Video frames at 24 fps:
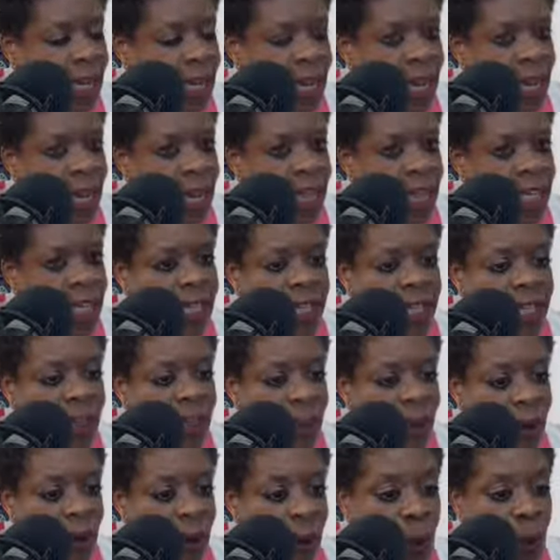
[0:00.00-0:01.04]
And
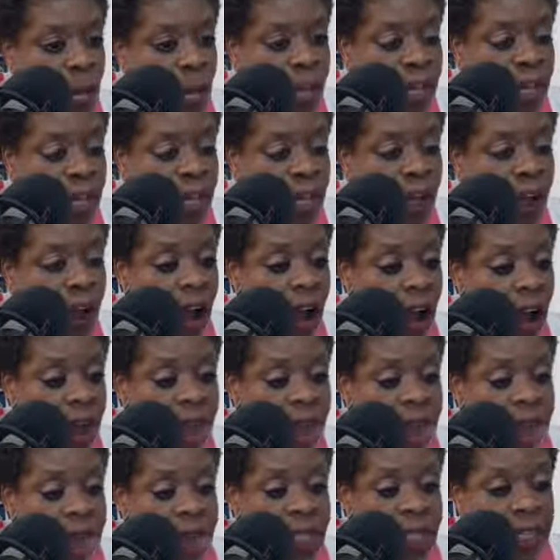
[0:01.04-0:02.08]
when
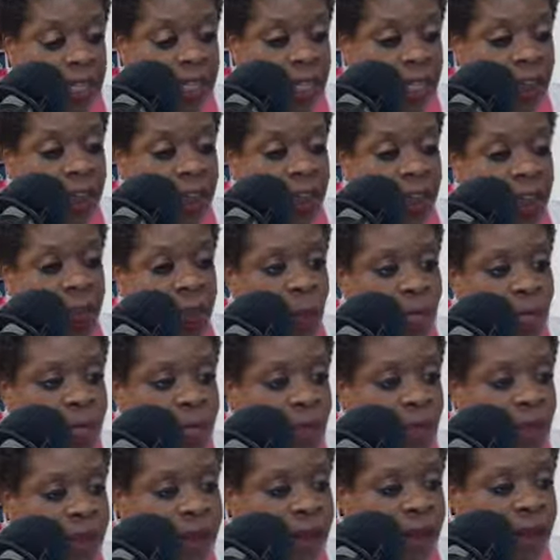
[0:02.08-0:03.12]
I've discovered, when
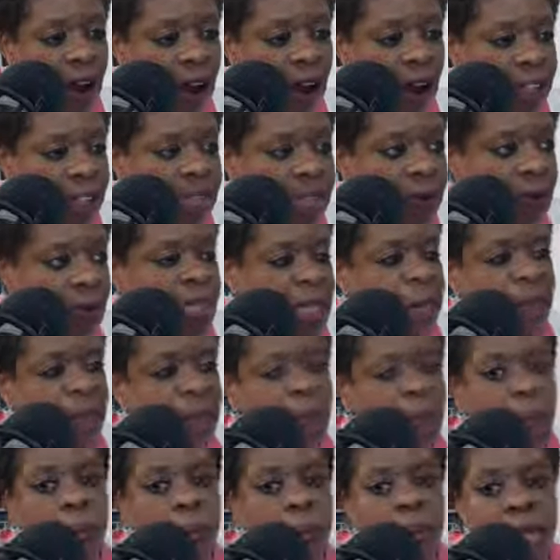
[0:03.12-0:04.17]
I've asked
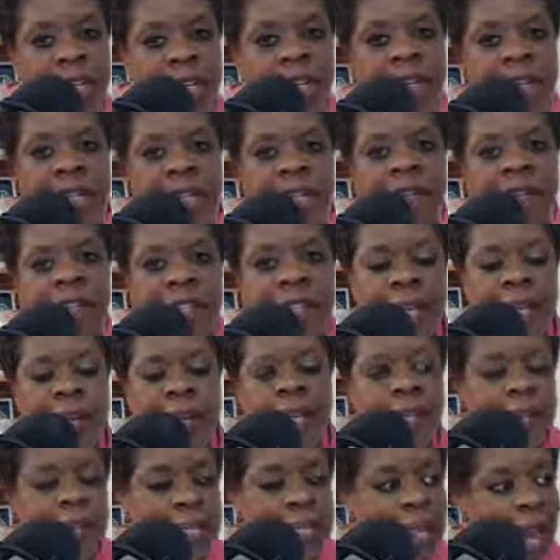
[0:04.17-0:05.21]
people what it is for them
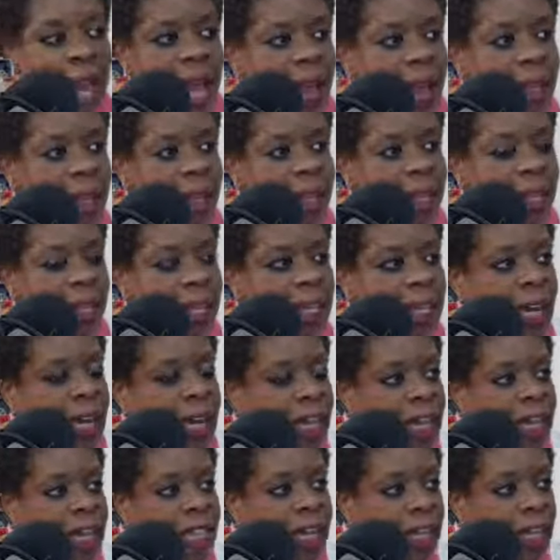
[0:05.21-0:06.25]
to be happy, like I
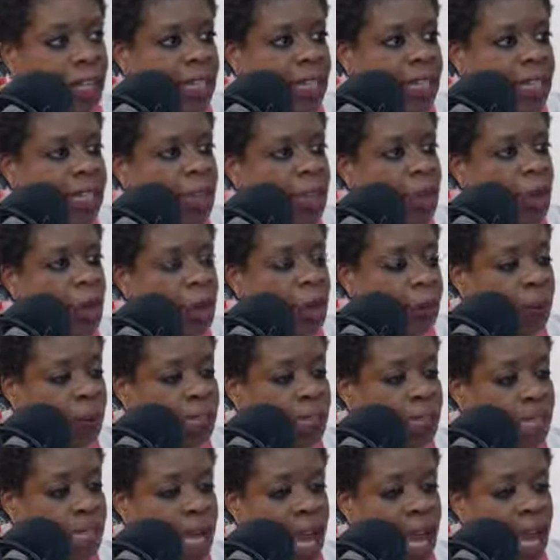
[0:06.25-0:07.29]
had a young lady call me
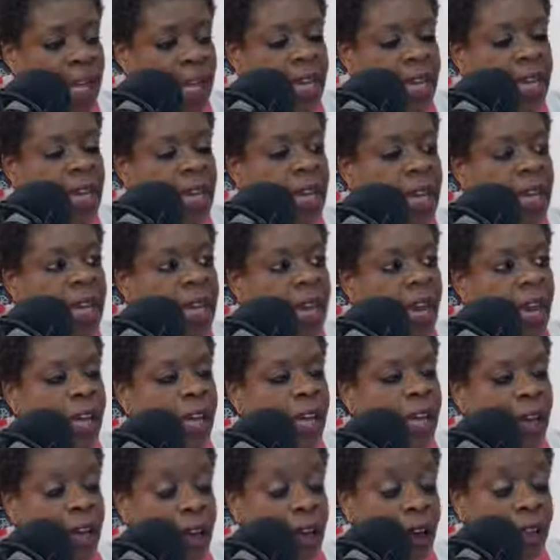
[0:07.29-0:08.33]
today, and
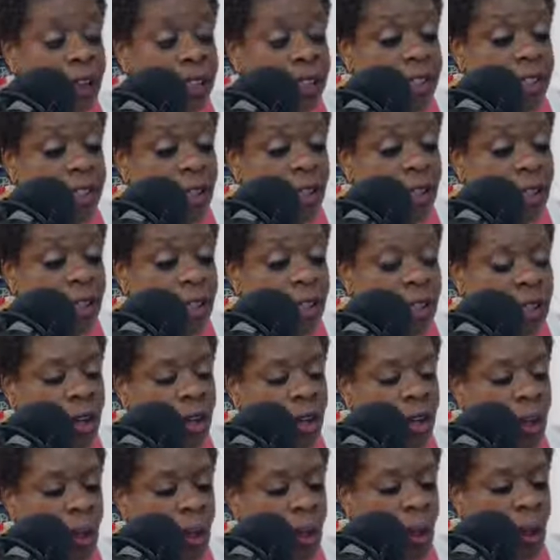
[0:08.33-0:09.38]
I asked her,
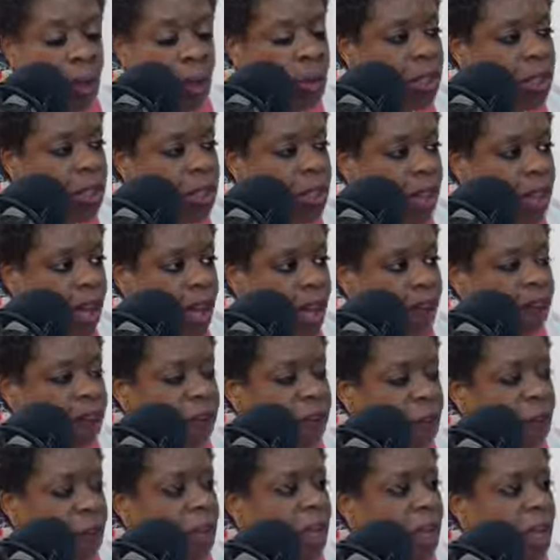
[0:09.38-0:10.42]
what would her life
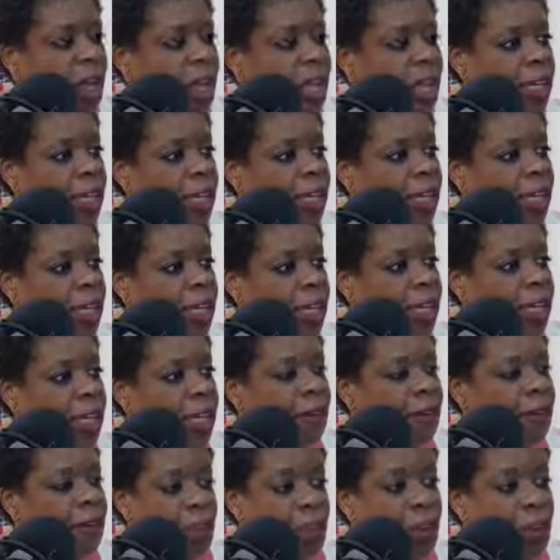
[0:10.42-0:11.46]
look like
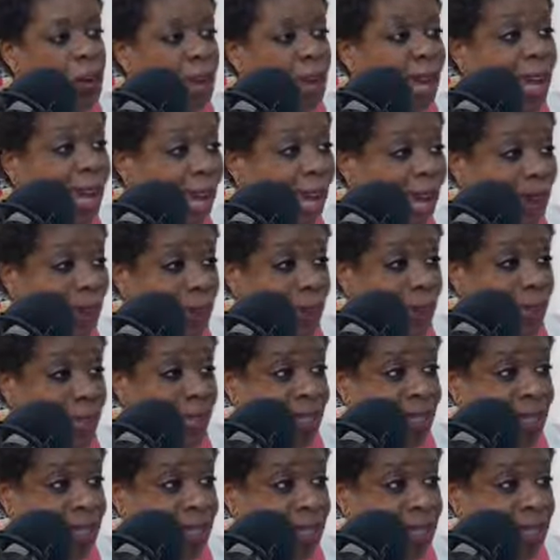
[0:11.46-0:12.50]
if she were
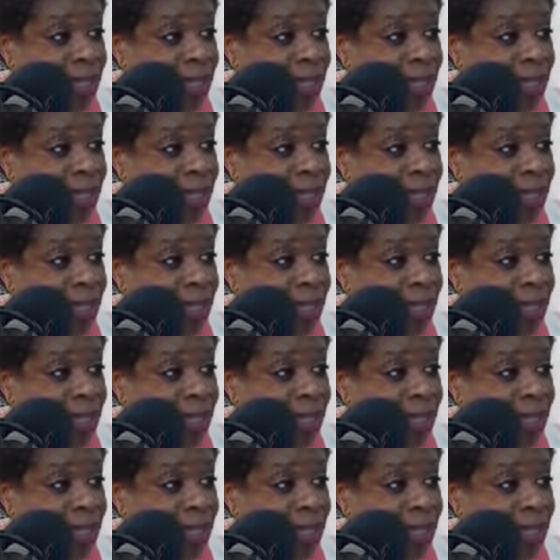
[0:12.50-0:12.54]
happy?